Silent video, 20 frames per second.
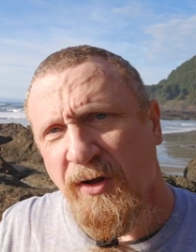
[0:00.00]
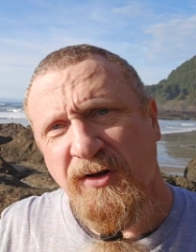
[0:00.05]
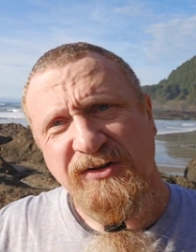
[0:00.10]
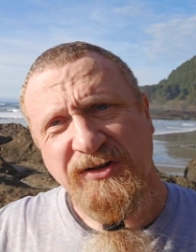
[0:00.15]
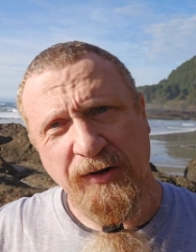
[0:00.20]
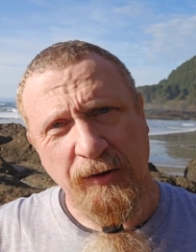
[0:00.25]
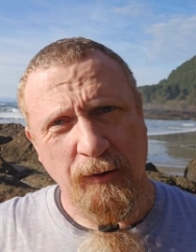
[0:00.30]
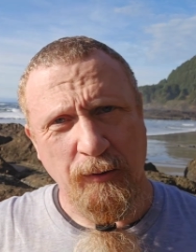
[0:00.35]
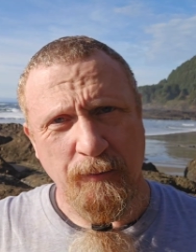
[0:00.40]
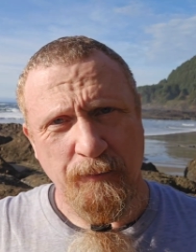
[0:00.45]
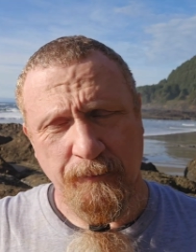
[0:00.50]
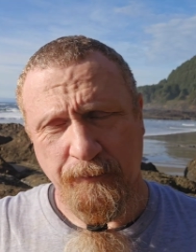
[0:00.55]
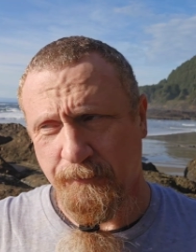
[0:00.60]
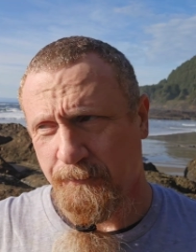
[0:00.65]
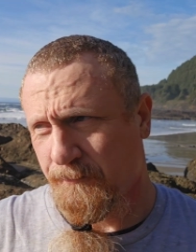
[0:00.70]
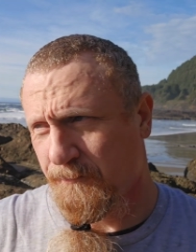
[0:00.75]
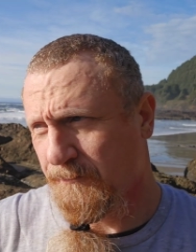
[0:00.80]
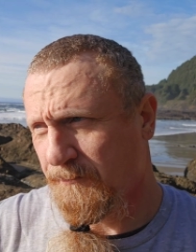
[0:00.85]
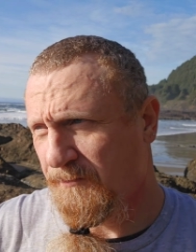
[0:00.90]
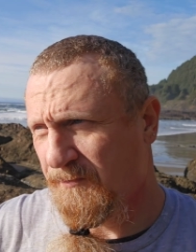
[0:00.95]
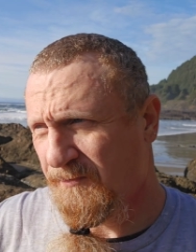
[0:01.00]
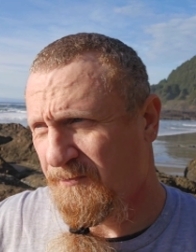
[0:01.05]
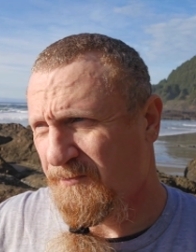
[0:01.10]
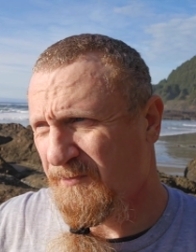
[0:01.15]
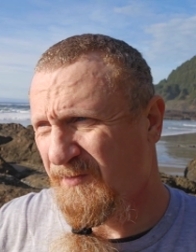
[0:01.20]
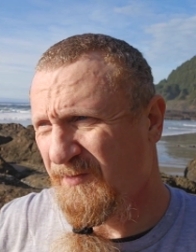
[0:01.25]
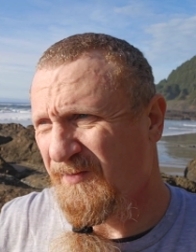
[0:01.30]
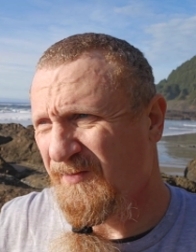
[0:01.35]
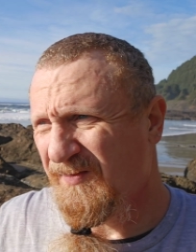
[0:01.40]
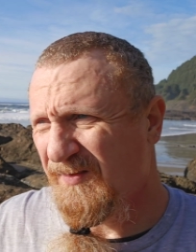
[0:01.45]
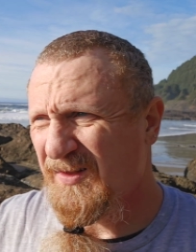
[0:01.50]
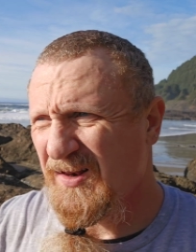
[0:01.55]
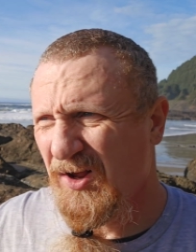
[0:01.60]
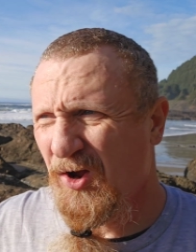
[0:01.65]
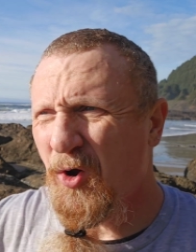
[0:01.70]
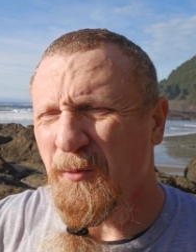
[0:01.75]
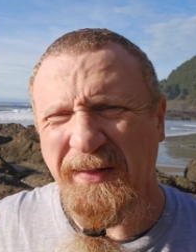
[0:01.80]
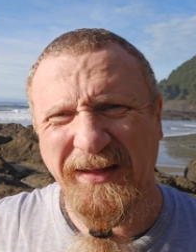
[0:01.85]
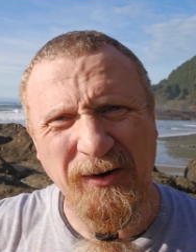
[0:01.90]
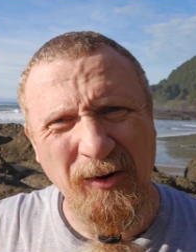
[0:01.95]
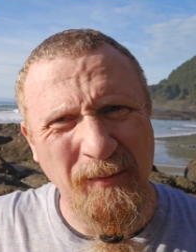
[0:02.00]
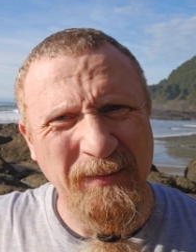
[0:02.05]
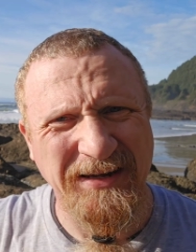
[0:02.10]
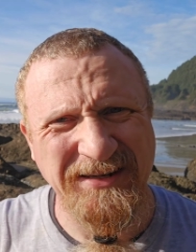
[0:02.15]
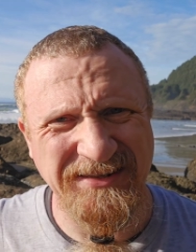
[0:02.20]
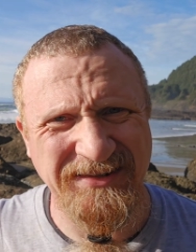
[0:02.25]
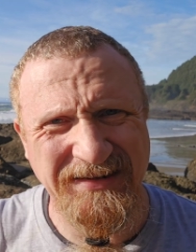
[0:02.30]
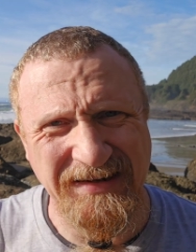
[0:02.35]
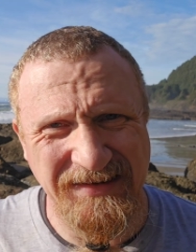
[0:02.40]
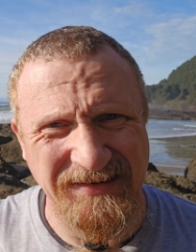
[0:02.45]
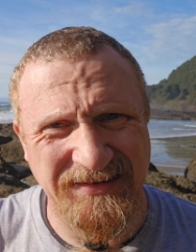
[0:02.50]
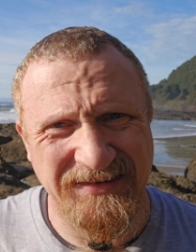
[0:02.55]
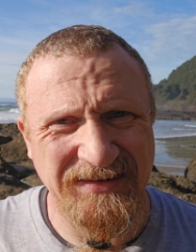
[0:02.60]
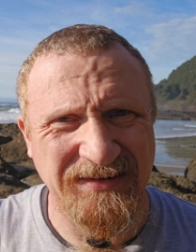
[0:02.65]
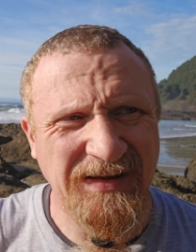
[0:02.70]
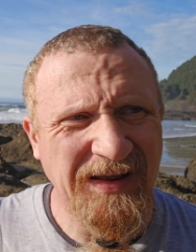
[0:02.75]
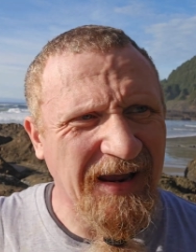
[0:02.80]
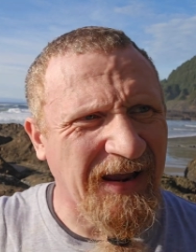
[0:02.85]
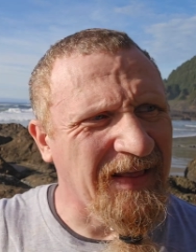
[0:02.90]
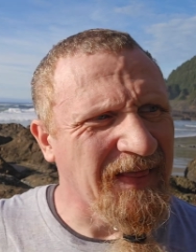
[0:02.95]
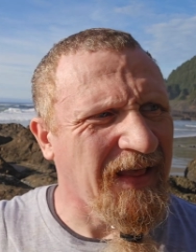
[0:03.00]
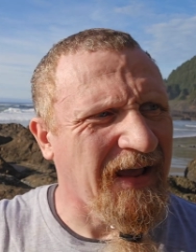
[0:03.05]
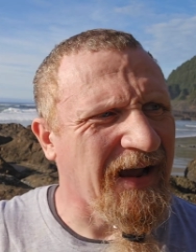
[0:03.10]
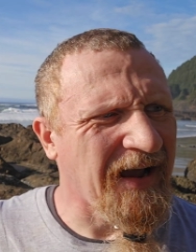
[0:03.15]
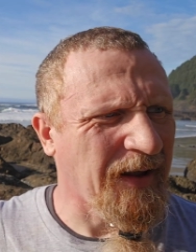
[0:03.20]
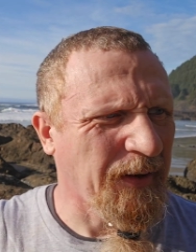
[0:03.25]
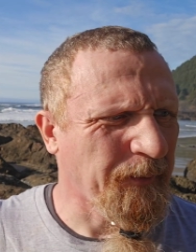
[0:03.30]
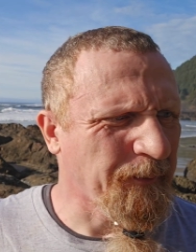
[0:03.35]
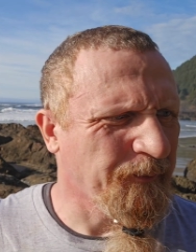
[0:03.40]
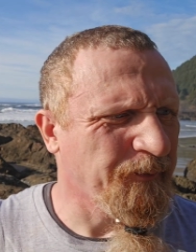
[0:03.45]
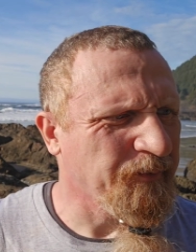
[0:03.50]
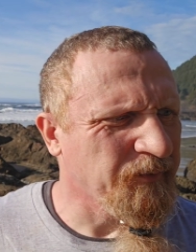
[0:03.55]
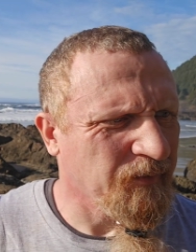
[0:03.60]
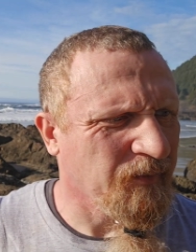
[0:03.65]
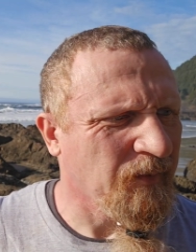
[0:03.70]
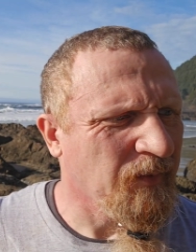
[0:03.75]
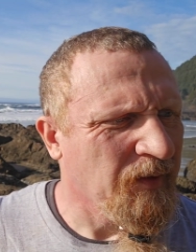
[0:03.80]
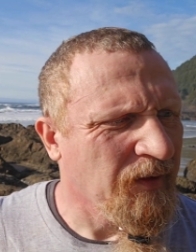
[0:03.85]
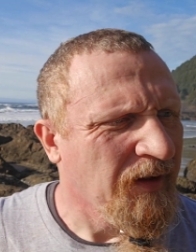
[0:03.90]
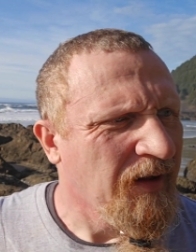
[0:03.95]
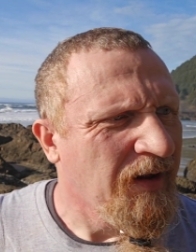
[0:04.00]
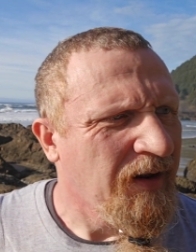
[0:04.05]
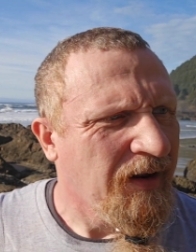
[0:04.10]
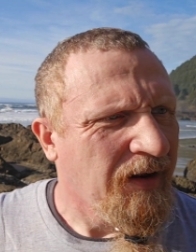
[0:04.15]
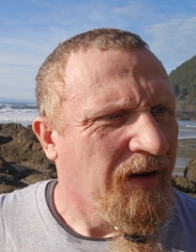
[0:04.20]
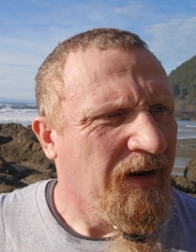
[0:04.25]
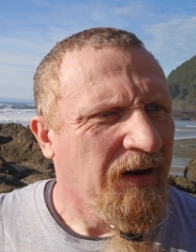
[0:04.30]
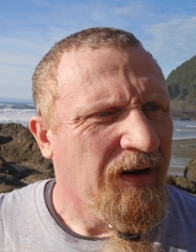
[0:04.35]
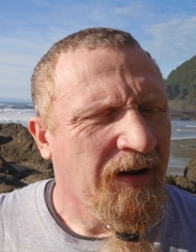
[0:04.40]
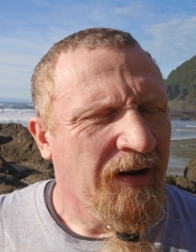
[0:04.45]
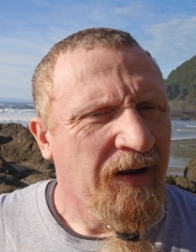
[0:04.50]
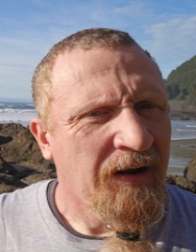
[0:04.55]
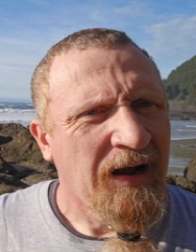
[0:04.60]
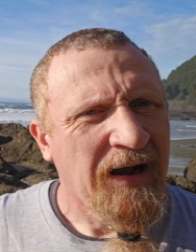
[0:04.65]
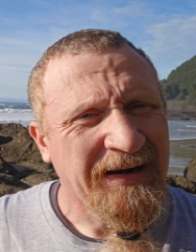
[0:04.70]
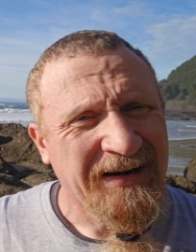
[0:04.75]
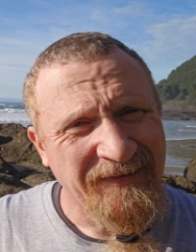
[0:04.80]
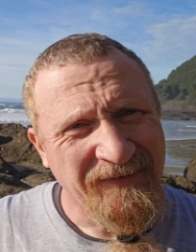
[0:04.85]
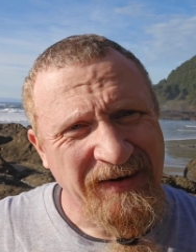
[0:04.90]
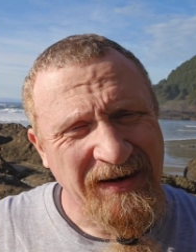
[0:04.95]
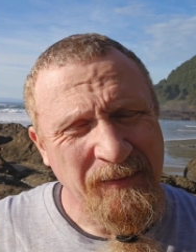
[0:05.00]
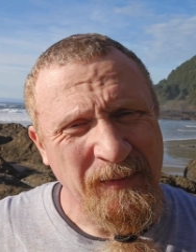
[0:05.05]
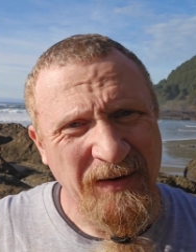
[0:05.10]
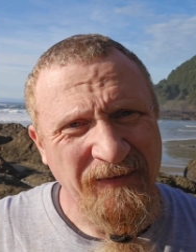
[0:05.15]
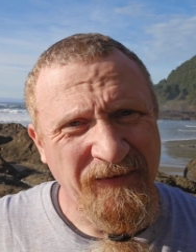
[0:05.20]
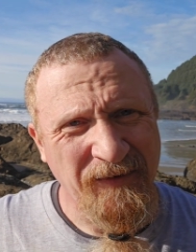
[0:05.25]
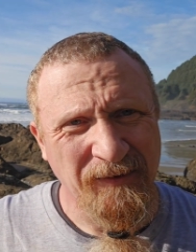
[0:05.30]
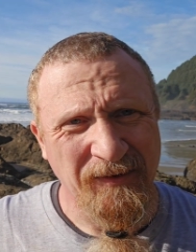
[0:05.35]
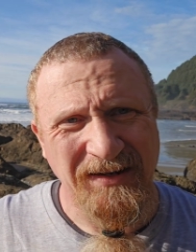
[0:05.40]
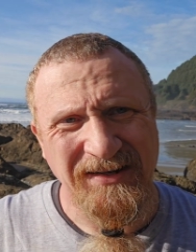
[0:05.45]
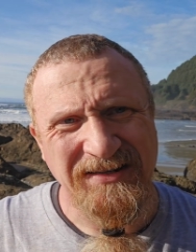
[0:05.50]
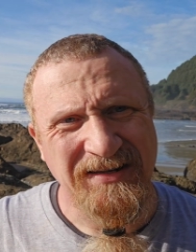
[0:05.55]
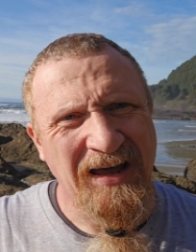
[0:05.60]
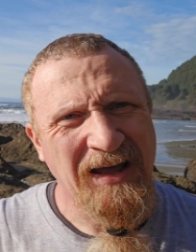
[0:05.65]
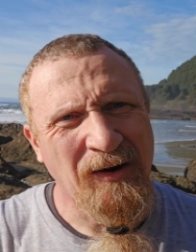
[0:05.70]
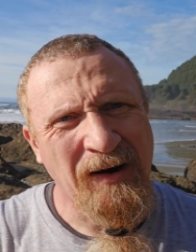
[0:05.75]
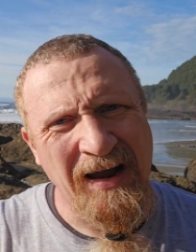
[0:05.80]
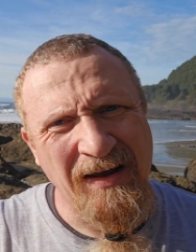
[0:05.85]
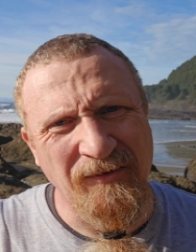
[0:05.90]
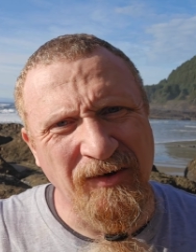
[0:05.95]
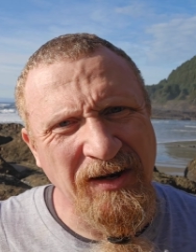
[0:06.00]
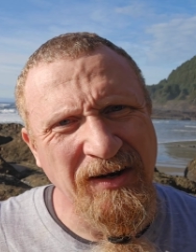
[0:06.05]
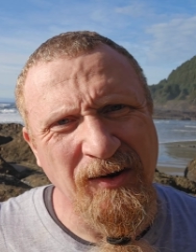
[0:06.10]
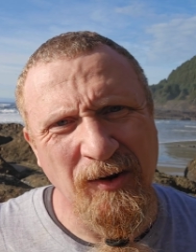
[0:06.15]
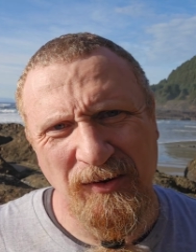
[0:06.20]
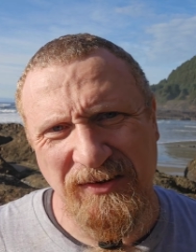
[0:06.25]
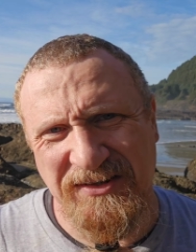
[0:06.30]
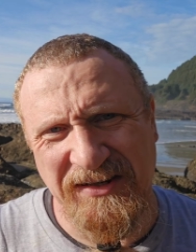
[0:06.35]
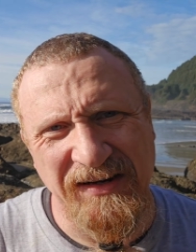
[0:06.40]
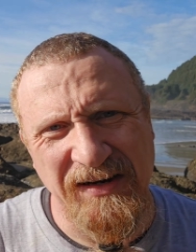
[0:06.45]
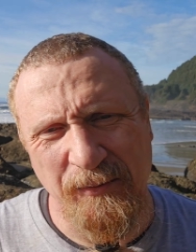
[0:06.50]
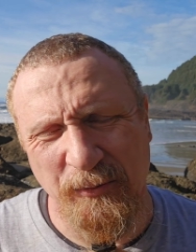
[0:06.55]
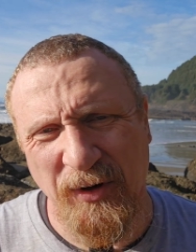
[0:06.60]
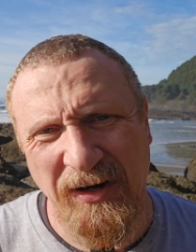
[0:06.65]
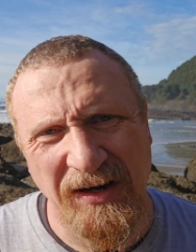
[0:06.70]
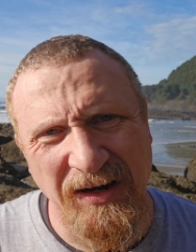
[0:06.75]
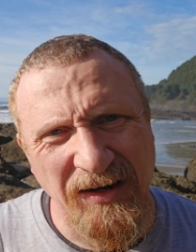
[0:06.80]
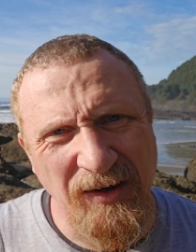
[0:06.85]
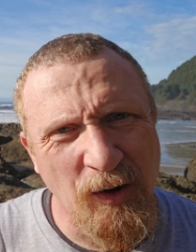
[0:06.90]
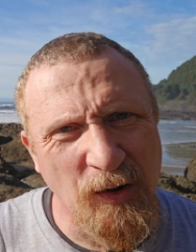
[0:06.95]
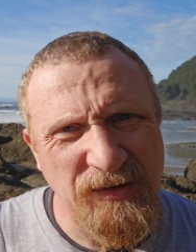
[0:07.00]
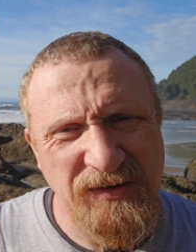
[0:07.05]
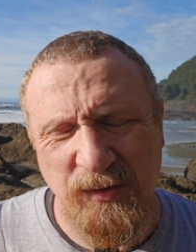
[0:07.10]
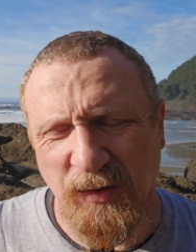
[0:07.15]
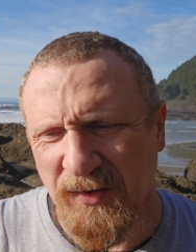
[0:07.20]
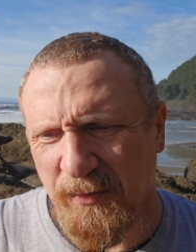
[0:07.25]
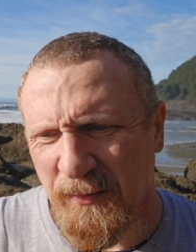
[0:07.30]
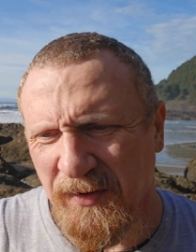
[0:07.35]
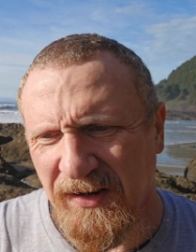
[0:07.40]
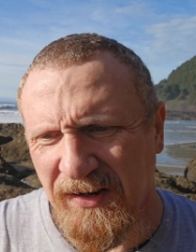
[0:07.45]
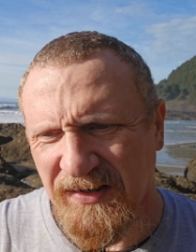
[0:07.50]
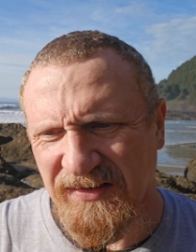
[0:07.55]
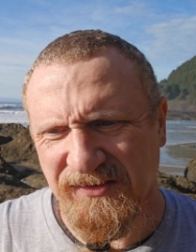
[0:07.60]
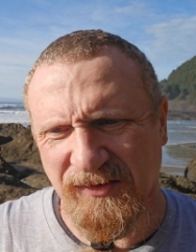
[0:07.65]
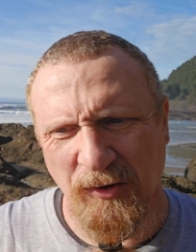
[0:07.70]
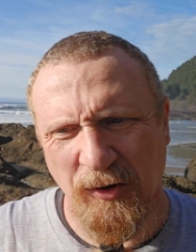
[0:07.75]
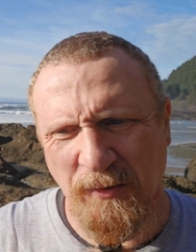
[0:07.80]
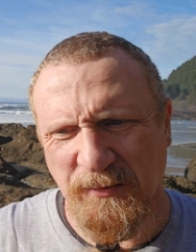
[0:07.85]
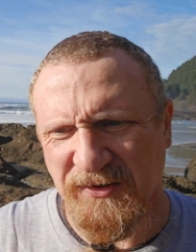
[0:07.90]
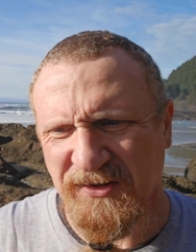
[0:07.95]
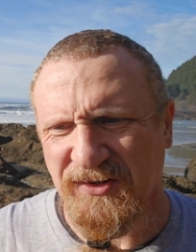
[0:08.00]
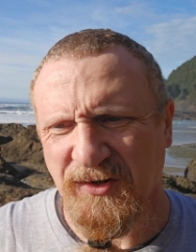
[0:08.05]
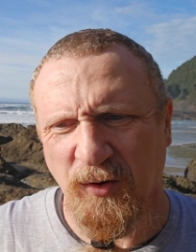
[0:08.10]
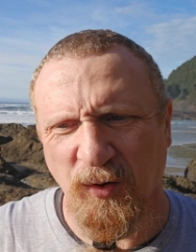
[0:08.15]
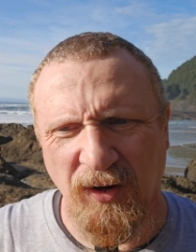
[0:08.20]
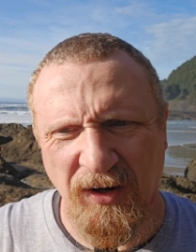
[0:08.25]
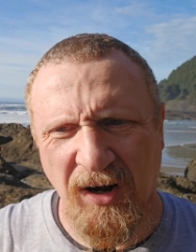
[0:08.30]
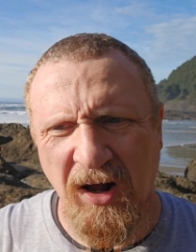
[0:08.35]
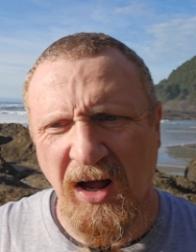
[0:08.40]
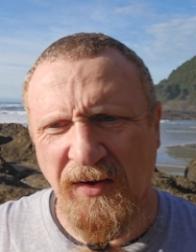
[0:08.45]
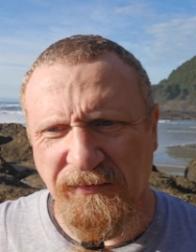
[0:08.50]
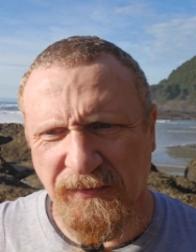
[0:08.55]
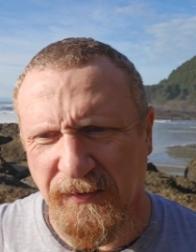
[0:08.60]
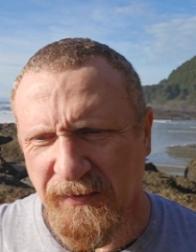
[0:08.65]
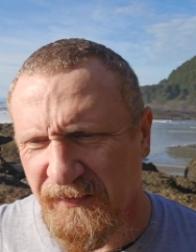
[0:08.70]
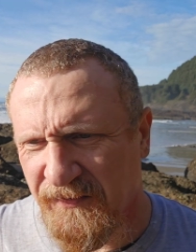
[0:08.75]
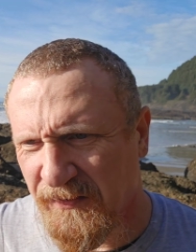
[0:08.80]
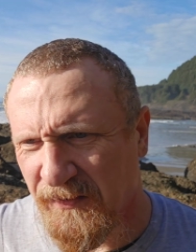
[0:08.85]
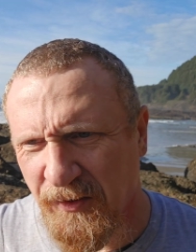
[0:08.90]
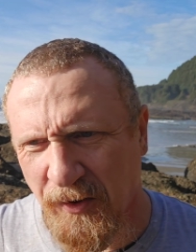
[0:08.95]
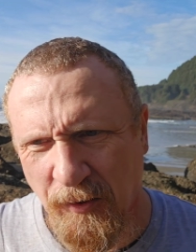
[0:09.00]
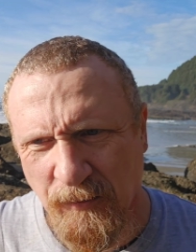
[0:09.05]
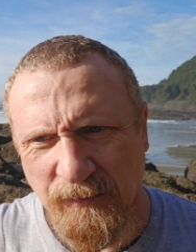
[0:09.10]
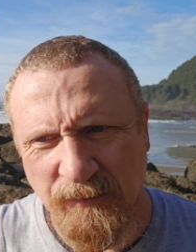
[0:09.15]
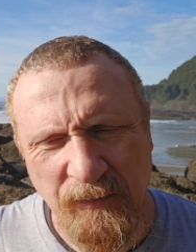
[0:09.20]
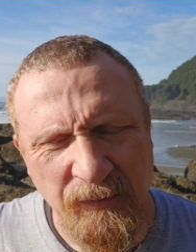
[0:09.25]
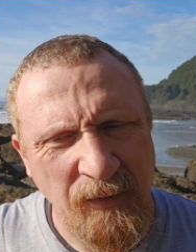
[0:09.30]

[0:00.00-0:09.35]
So, hope that all makes sense in that I conveyed my feelings. I don't have any notes. I didn't bring any notes with me, so I'm just going off of, you know,